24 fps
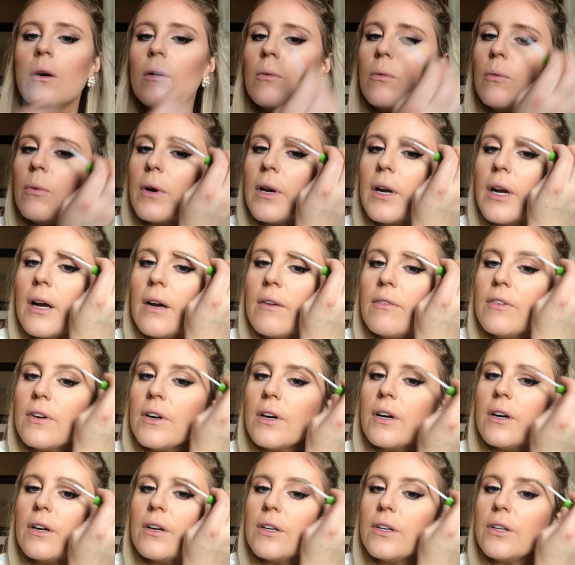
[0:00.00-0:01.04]

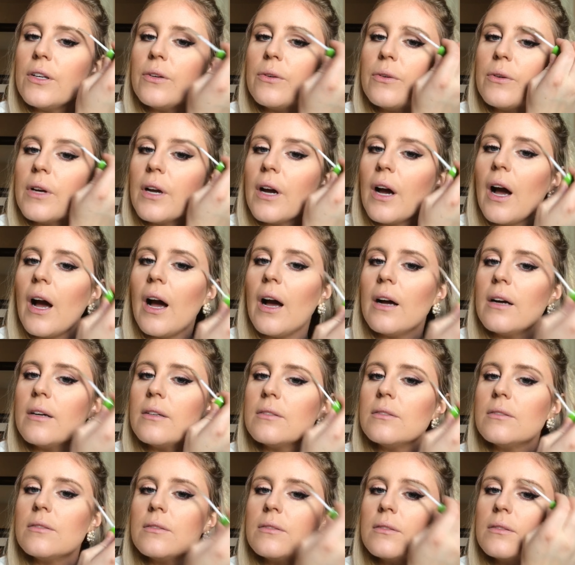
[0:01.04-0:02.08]
Whatever you got.
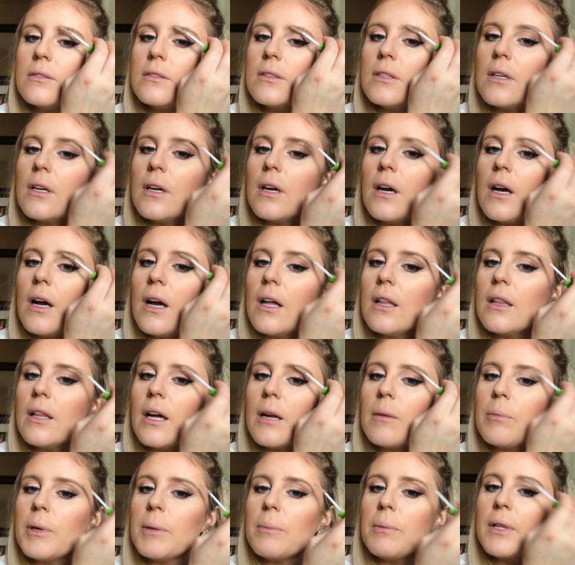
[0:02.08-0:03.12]
A
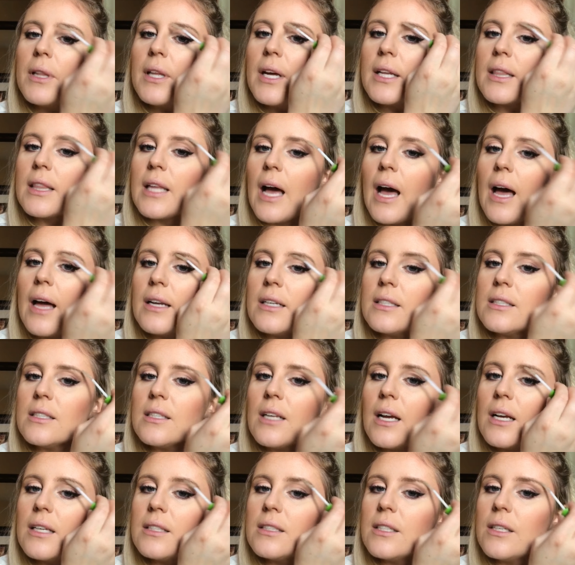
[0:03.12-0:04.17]
lot of people like the
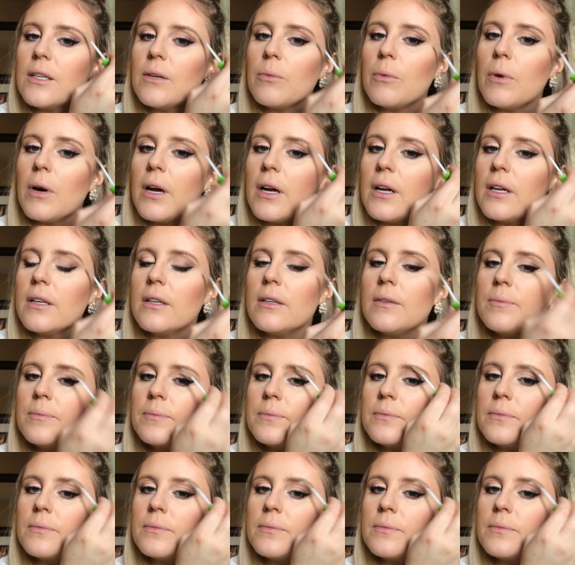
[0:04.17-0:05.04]
Anastasia one,